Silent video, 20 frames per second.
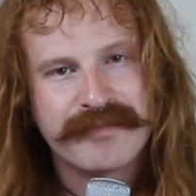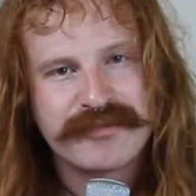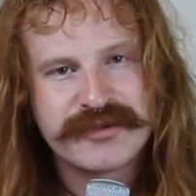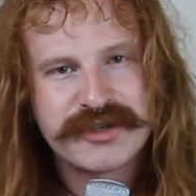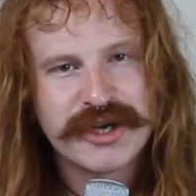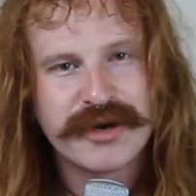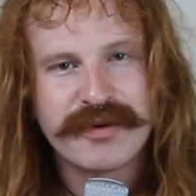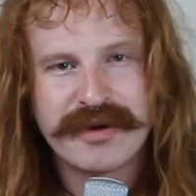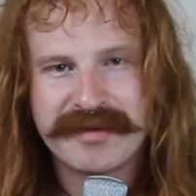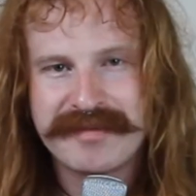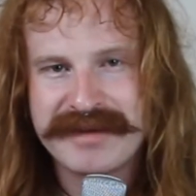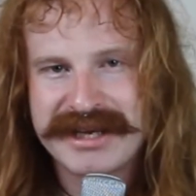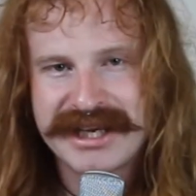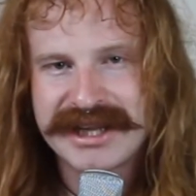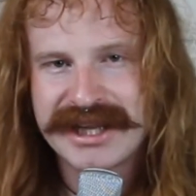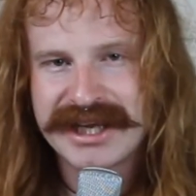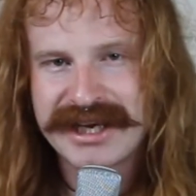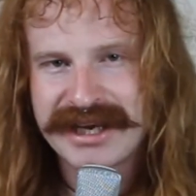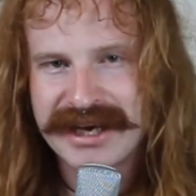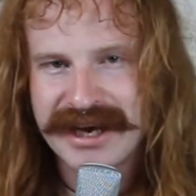so
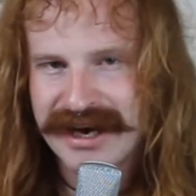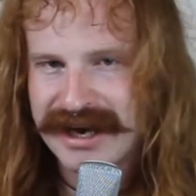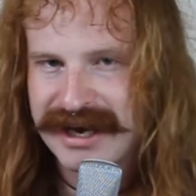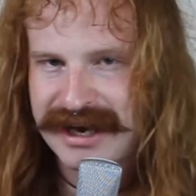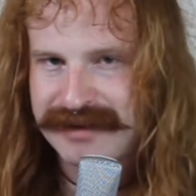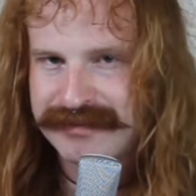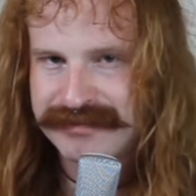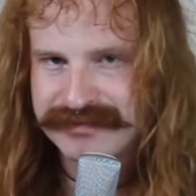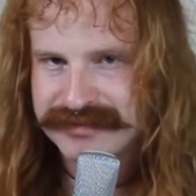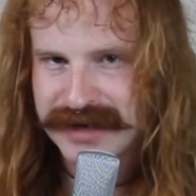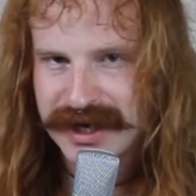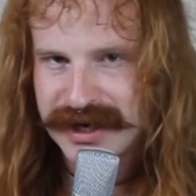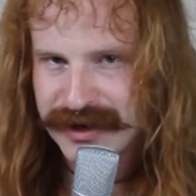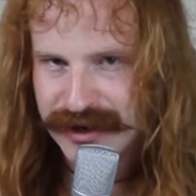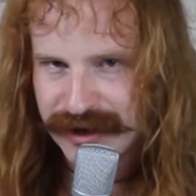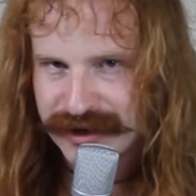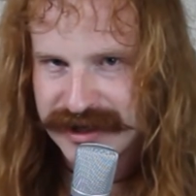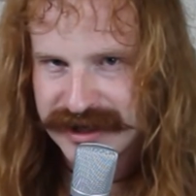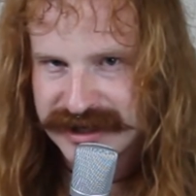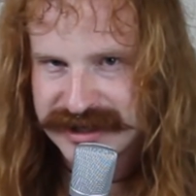admittedly, I'm
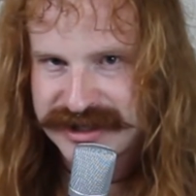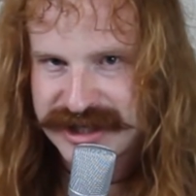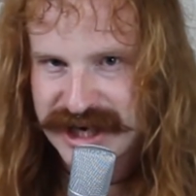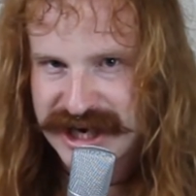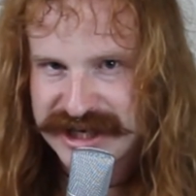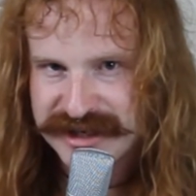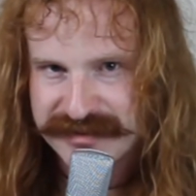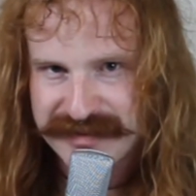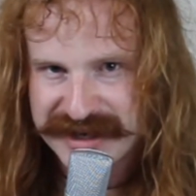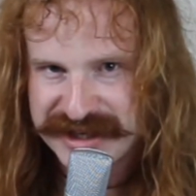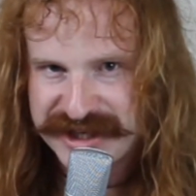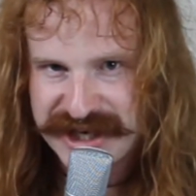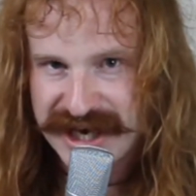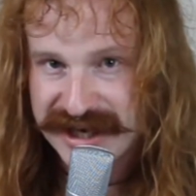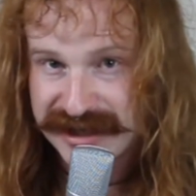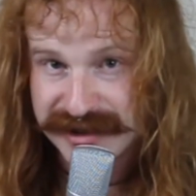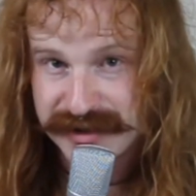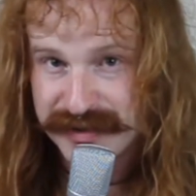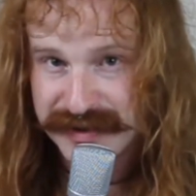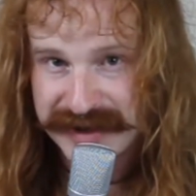not going to change my
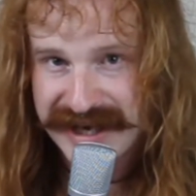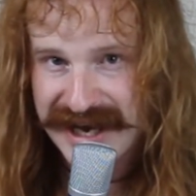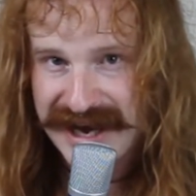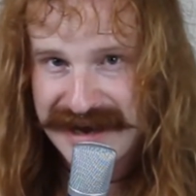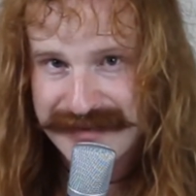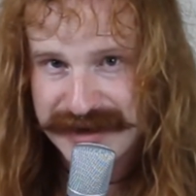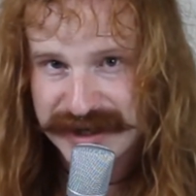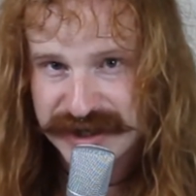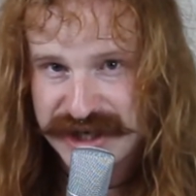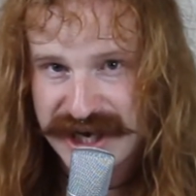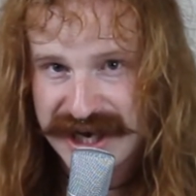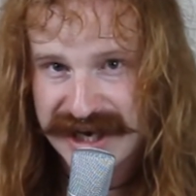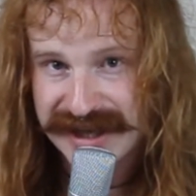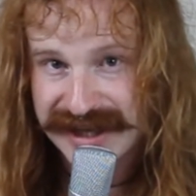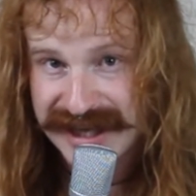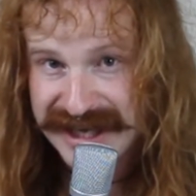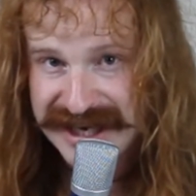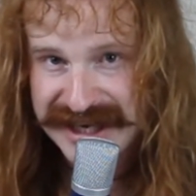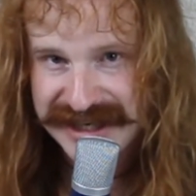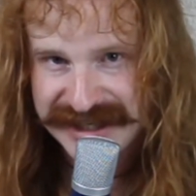channel to a gaming channel
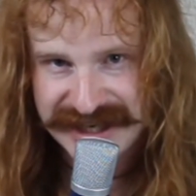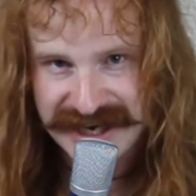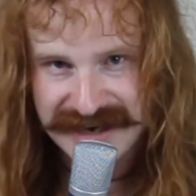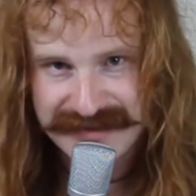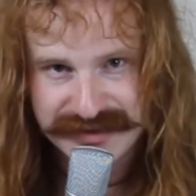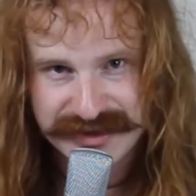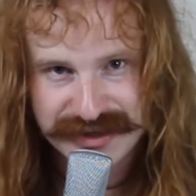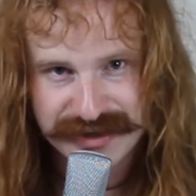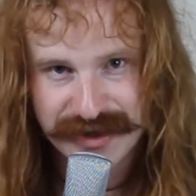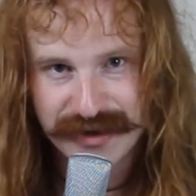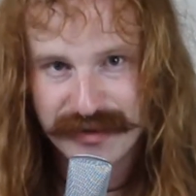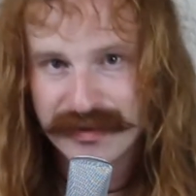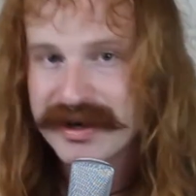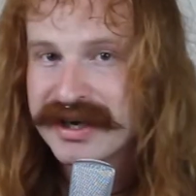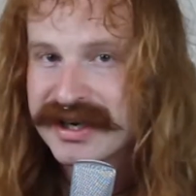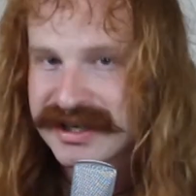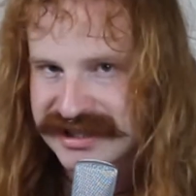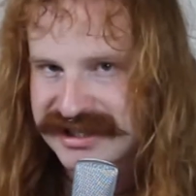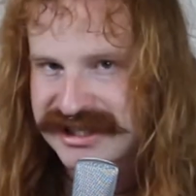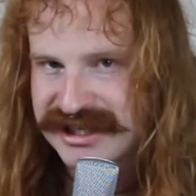anytime soon. We're
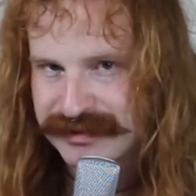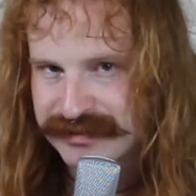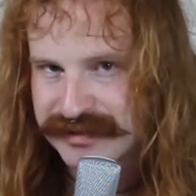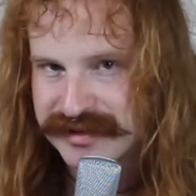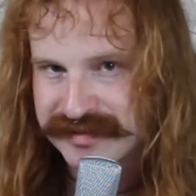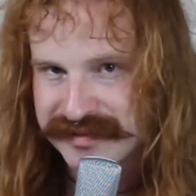going to stick with